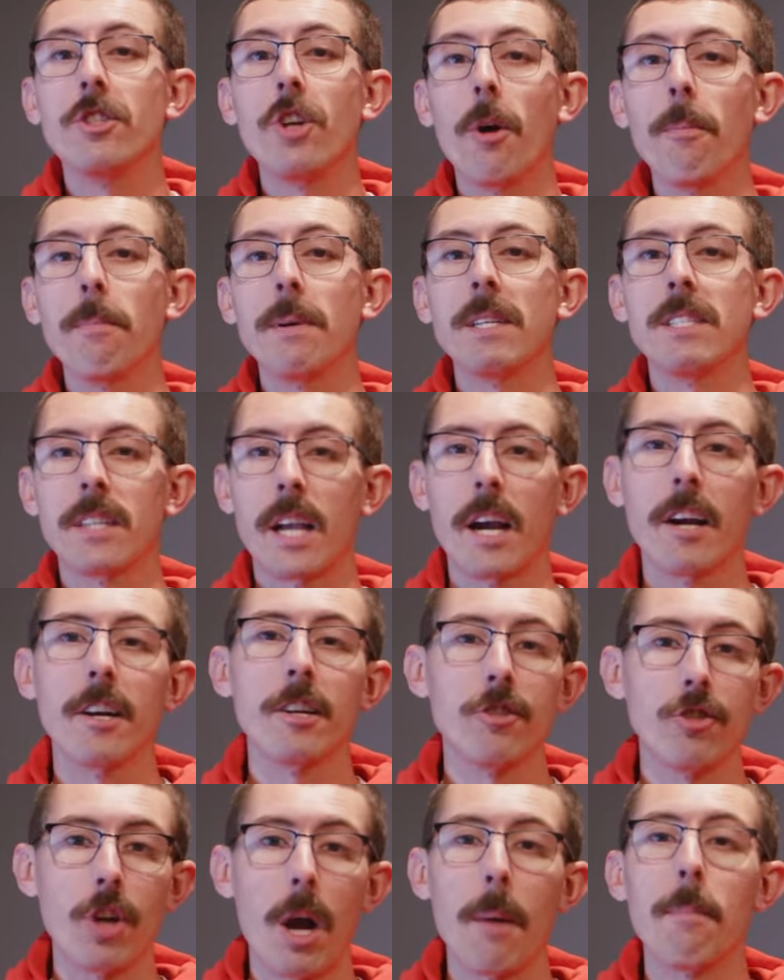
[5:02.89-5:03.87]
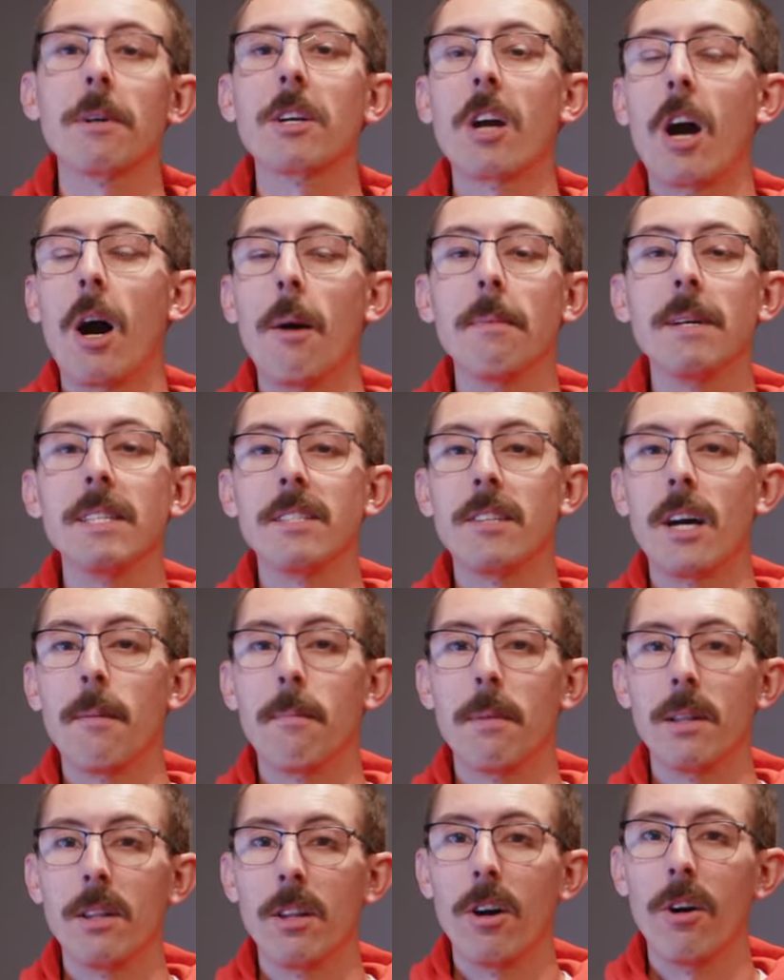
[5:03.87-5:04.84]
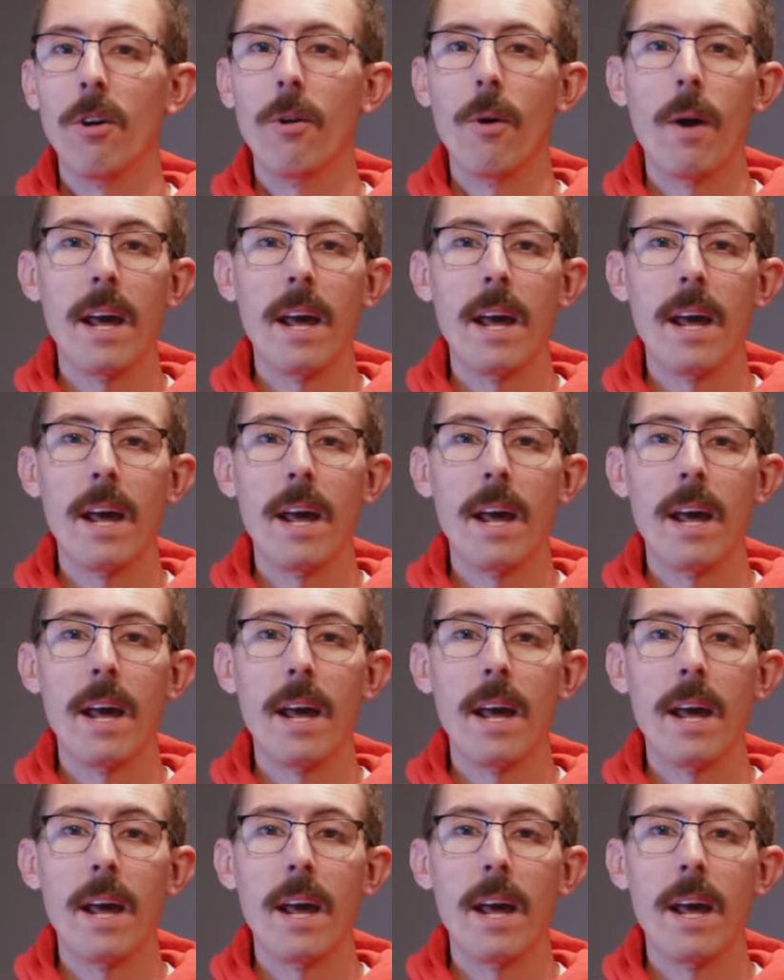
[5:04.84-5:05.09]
don't be scared to drop a comment down below,